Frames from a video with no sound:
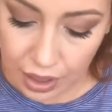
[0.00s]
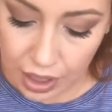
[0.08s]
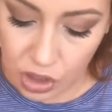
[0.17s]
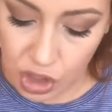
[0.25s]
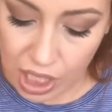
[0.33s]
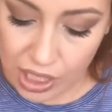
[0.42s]

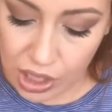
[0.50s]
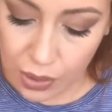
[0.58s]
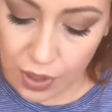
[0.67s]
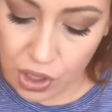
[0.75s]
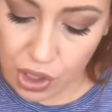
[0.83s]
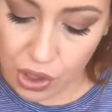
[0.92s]
just to
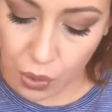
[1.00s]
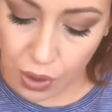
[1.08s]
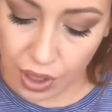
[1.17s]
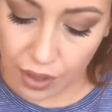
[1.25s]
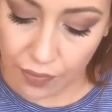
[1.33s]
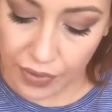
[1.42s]

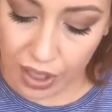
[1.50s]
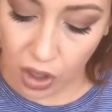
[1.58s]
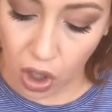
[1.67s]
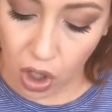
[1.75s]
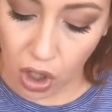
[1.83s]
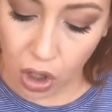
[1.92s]
ensure that
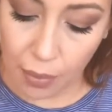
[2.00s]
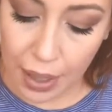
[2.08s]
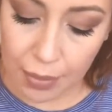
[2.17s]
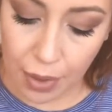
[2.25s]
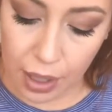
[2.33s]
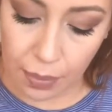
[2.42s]
all my
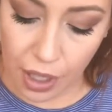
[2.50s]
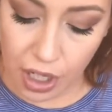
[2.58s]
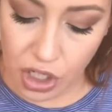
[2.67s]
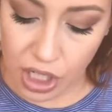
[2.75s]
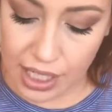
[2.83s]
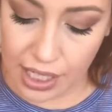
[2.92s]
Mod
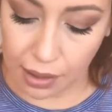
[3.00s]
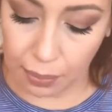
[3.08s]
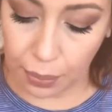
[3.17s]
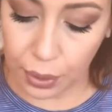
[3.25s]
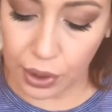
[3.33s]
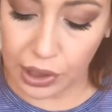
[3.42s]
Podge is
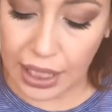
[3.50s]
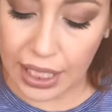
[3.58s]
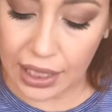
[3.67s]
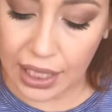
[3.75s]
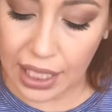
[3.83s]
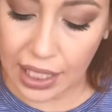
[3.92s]

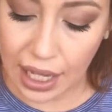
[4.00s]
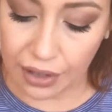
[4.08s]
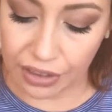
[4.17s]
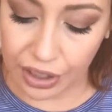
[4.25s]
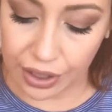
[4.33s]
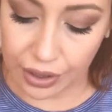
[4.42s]
completely
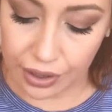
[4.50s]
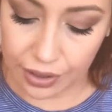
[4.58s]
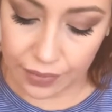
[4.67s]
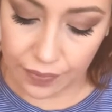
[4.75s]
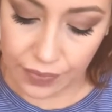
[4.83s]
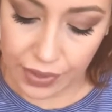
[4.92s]
covered.
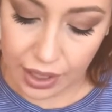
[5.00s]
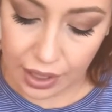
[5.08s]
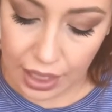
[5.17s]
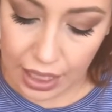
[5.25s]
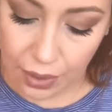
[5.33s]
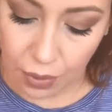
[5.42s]

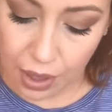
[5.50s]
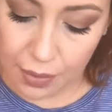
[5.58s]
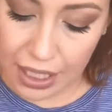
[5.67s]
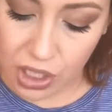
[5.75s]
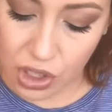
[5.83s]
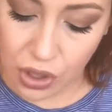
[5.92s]
I want to
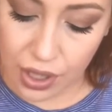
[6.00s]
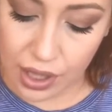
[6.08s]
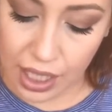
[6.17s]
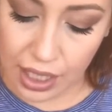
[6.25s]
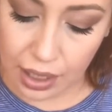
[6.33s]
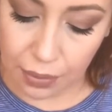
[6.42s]
make sure
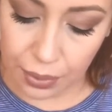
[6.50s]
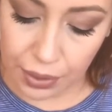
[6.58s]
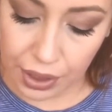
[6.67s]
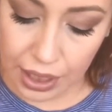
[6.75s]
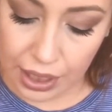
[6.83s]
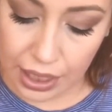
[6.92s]
that it
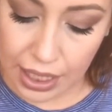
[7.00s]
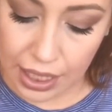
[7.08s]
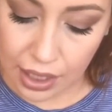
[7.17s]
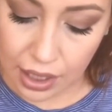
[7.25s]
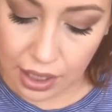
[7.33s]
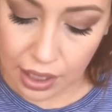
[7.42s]
completely
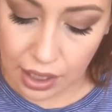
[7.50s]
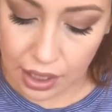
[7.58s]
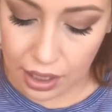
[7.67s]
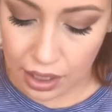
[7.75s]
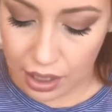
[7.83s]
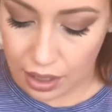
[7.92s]

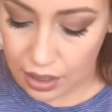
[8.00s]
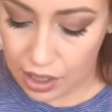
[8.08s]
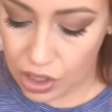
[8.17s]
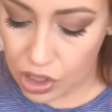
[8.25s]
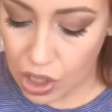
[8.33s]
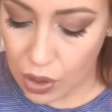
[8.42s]

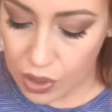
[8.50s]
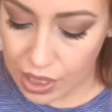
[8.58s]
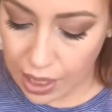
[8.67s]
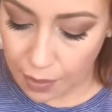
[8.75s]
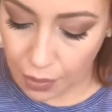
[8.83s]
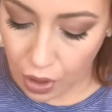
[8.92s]
soaks
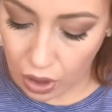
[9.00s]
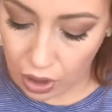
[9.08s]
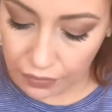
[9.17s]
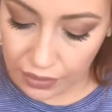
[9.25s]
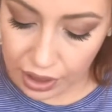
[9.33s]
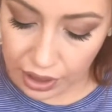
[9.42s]
up all
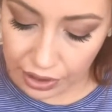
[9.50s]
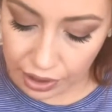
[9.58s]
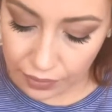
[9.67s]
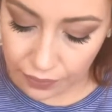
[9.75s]
of the glitter.